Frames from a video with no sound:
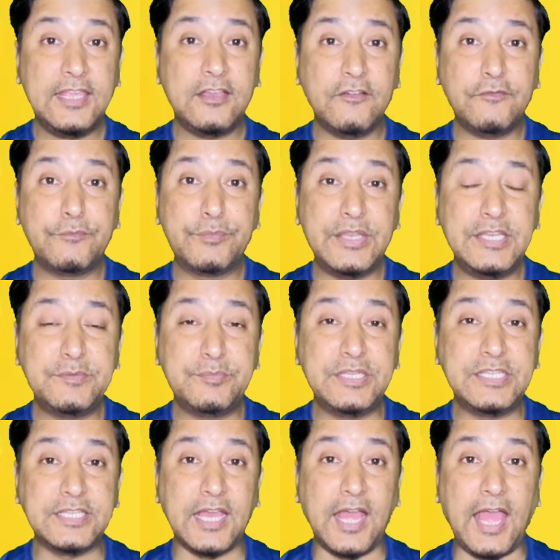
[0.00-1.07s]
think of print
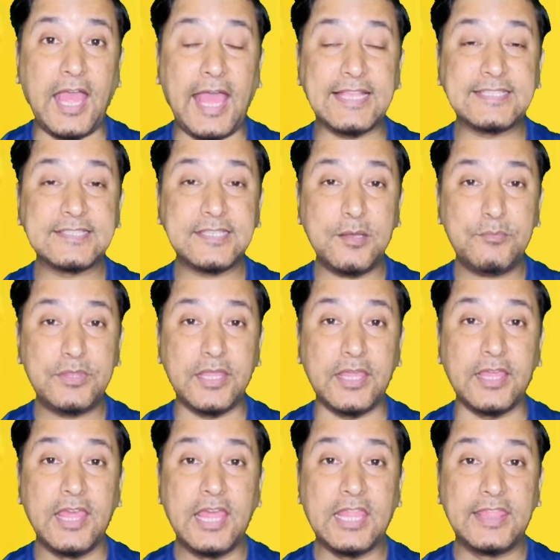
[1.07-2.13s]
media as
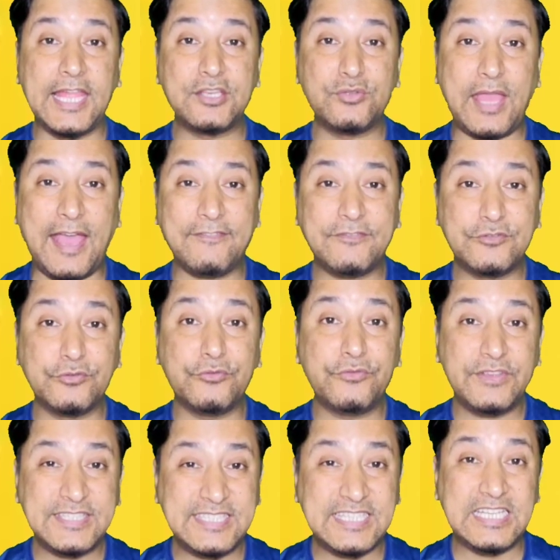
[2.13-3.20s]
something that you have to
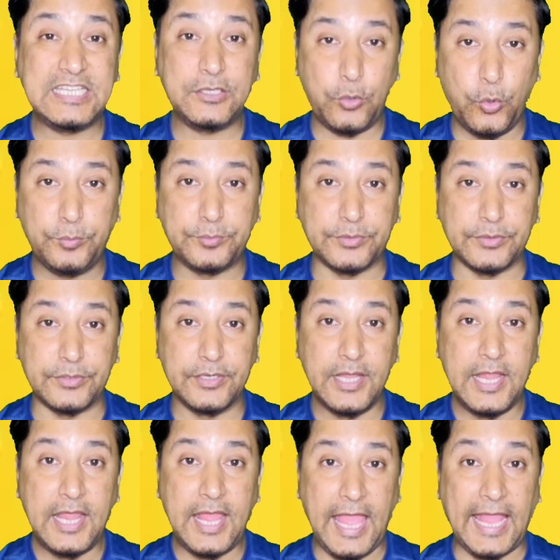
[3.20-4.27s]
physically open
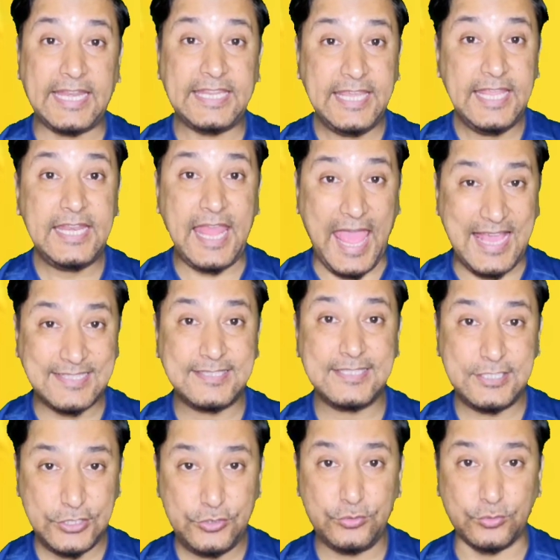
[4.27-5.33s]
and gain
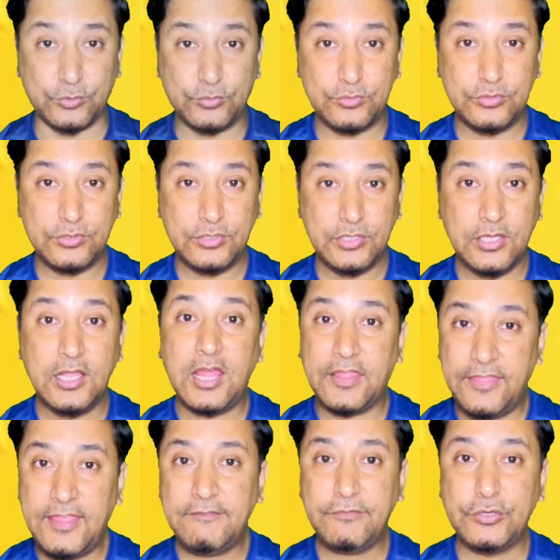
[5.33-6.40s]
access to.
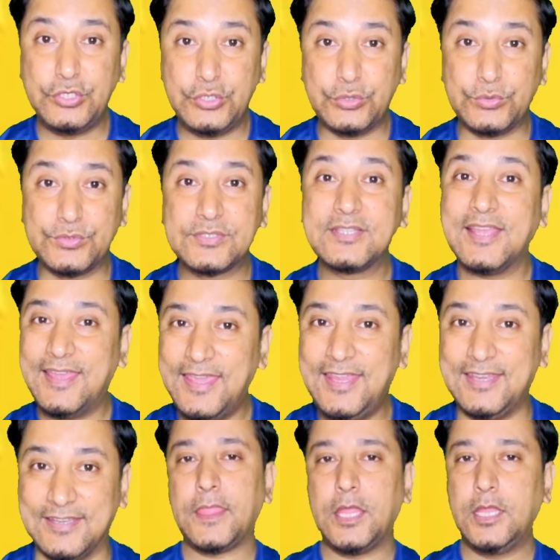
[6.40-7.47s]
Therefore, use
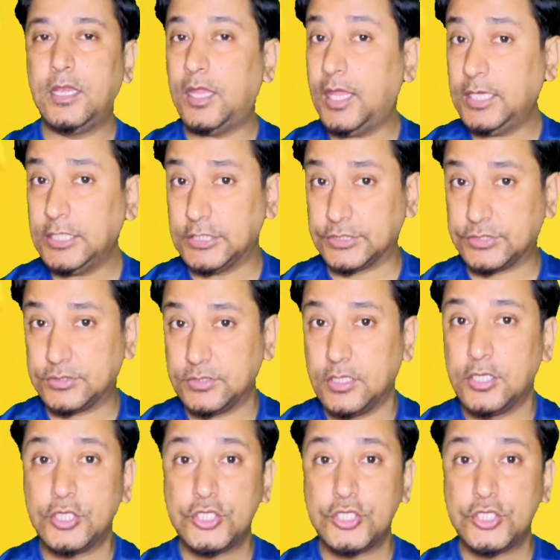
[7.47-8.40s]
in. In English,